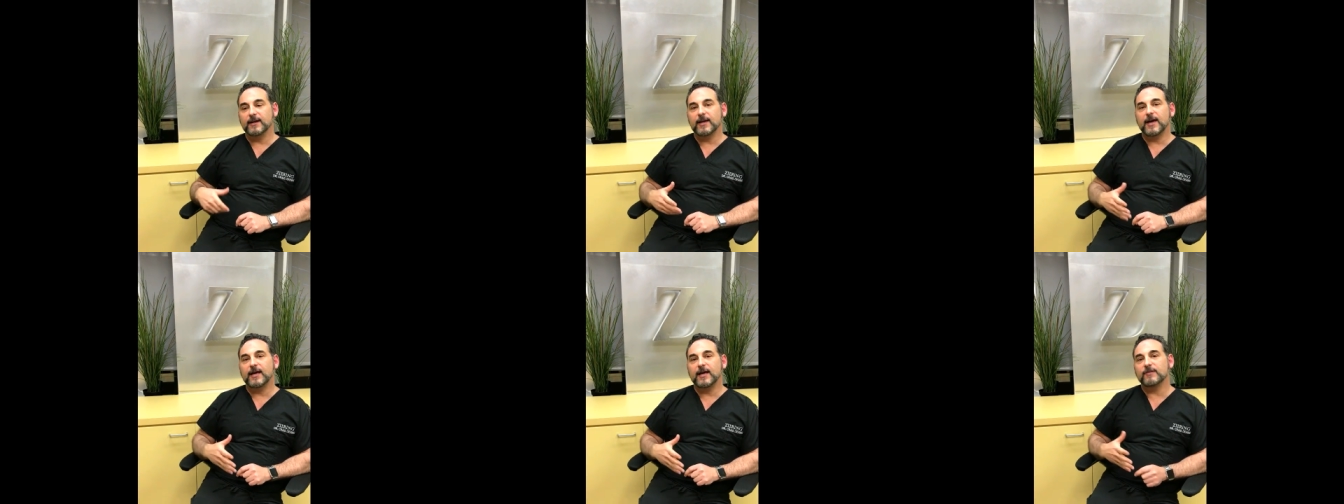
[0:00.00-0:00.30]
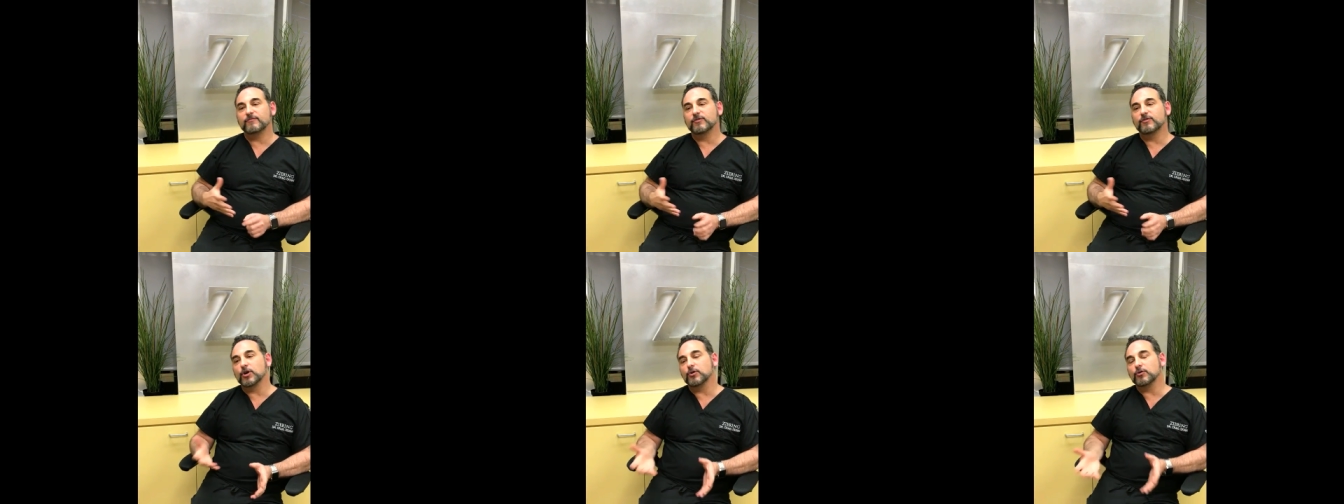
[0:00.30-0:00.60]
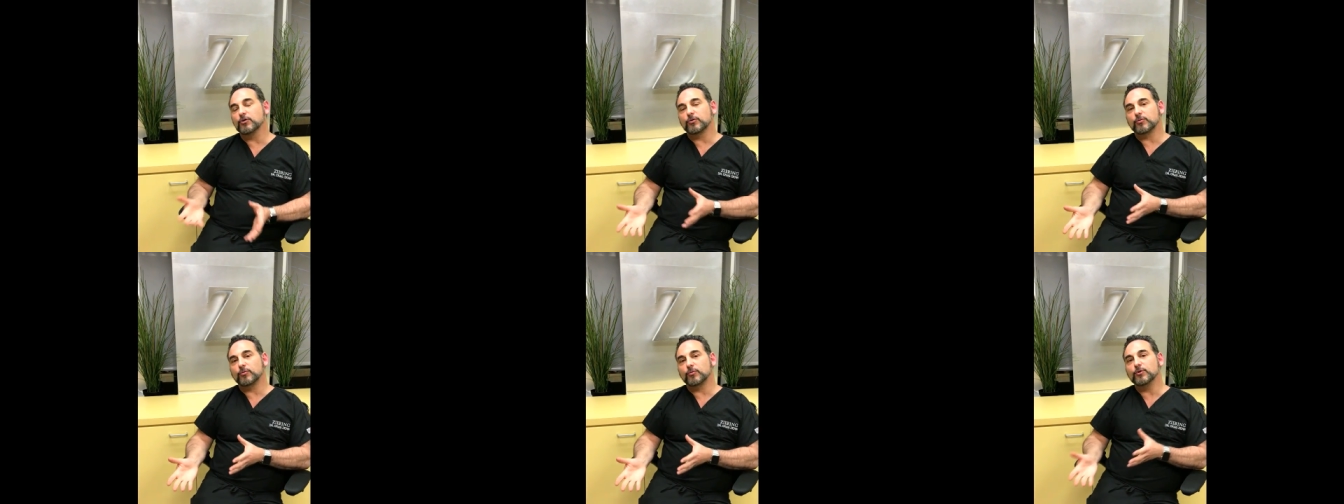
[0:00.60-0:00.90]
and kind
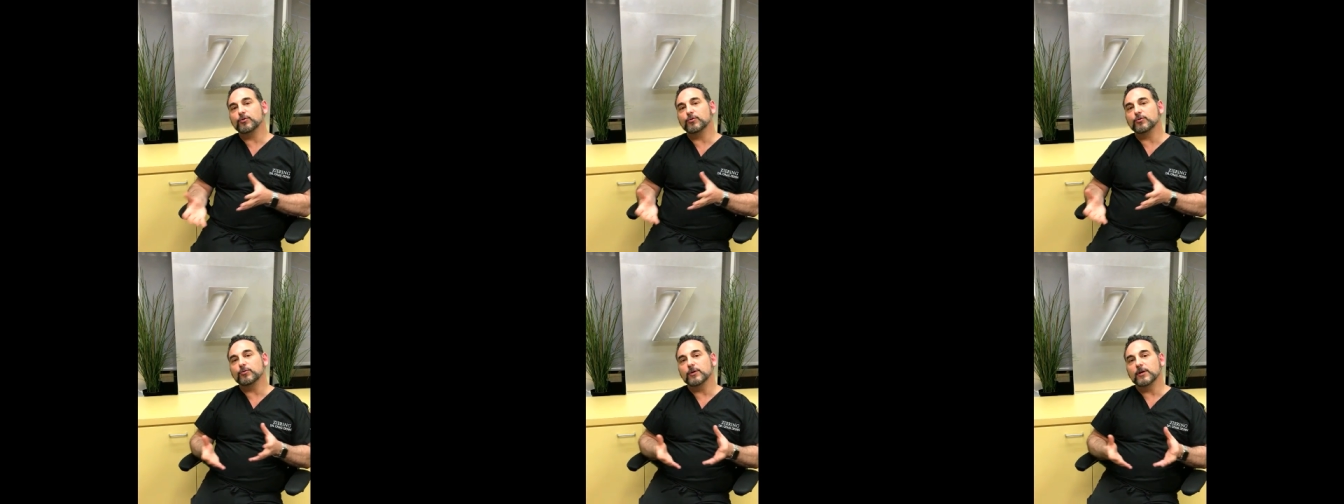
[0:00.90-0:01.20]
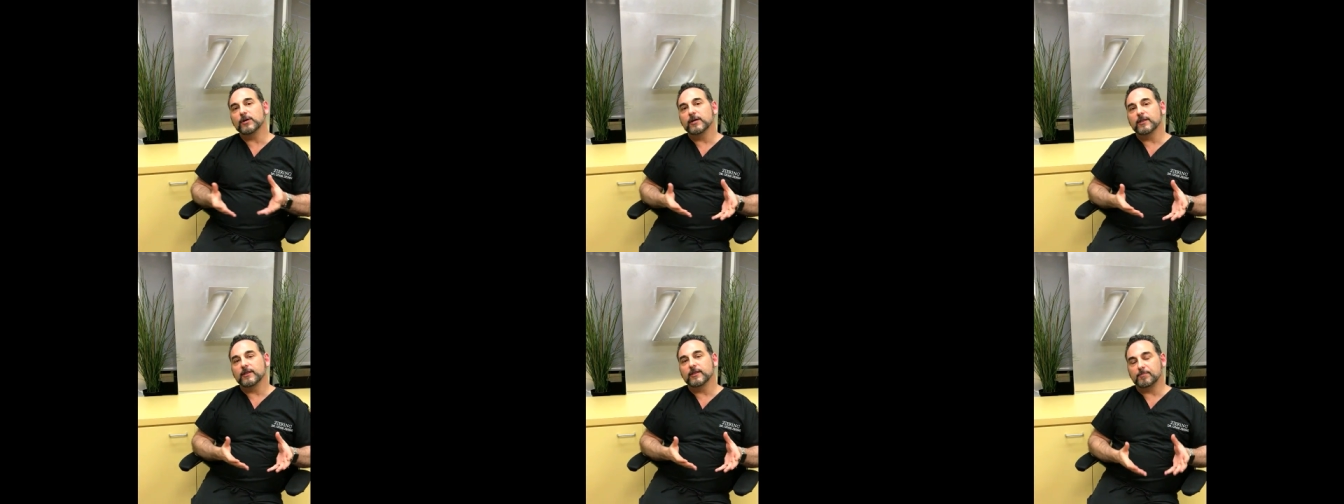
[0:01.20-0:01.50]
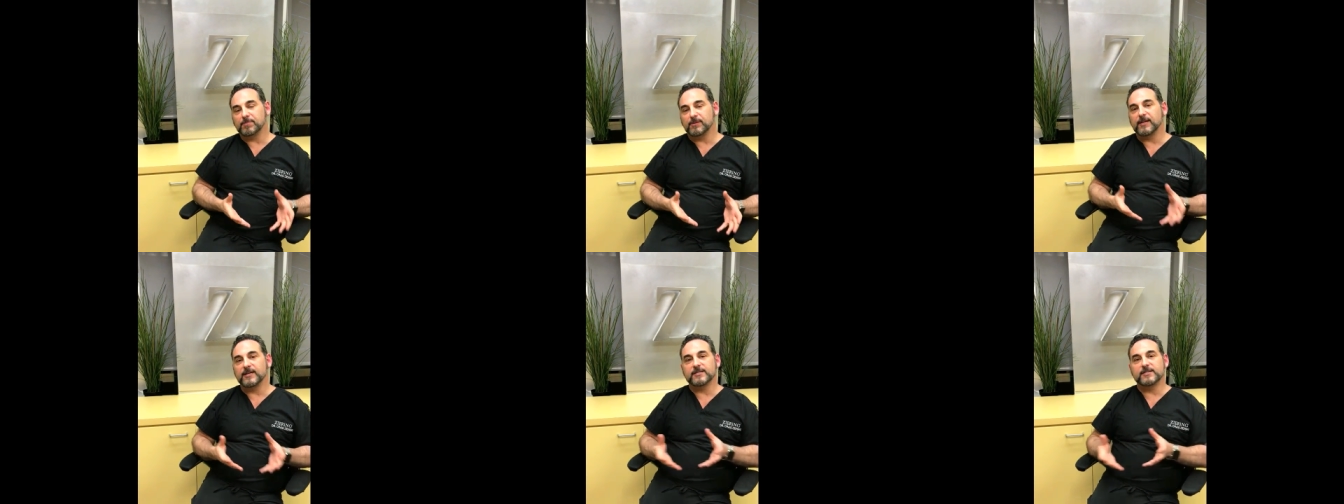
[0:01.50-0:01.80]
of go through
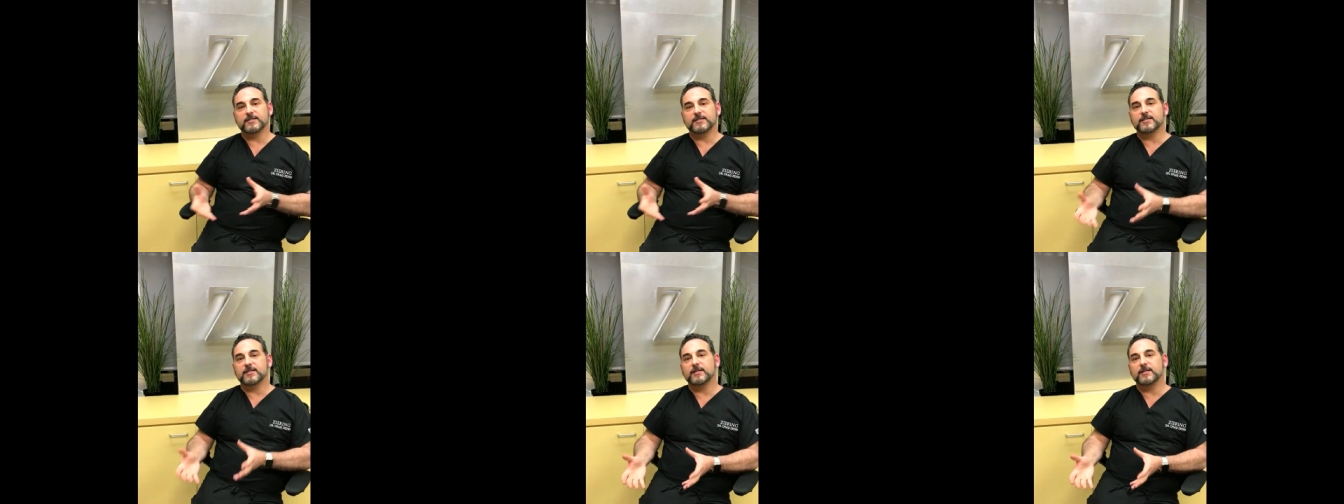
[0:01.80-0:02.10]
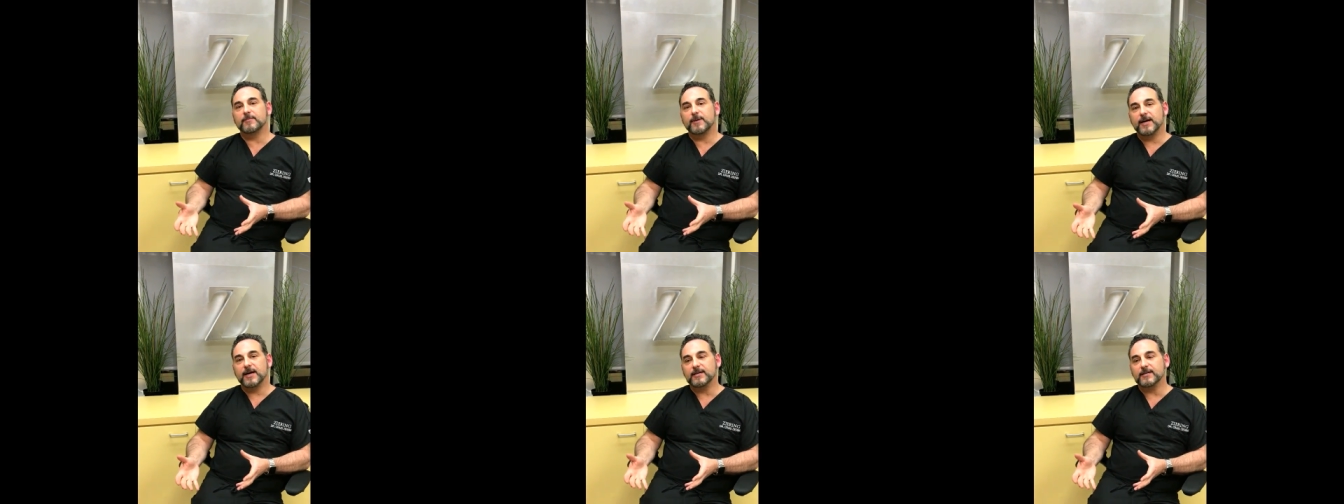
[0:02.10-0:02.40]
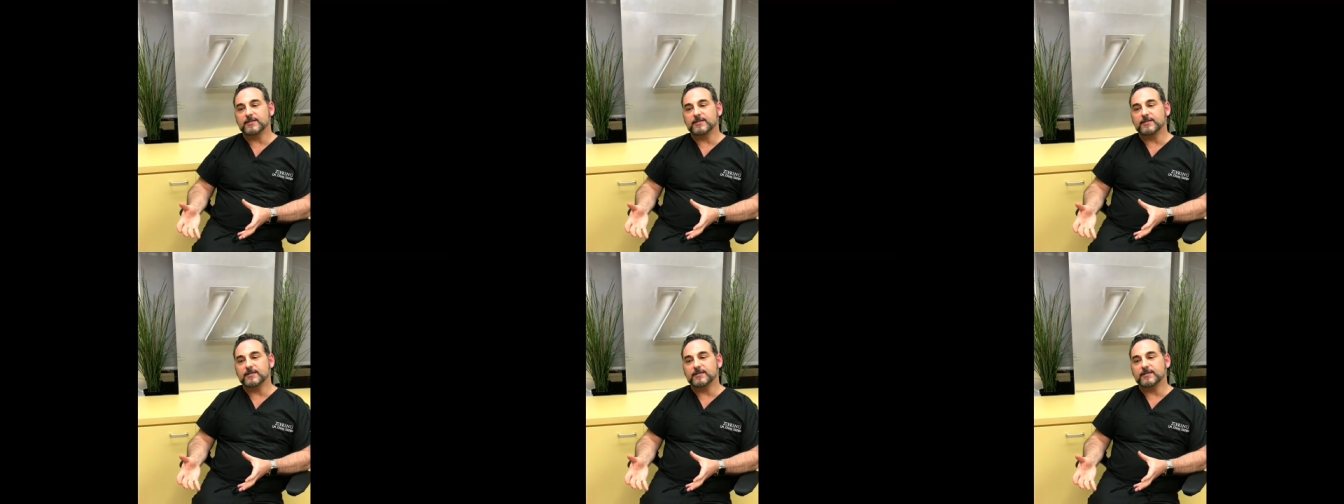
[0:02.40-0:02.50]
the pluses and the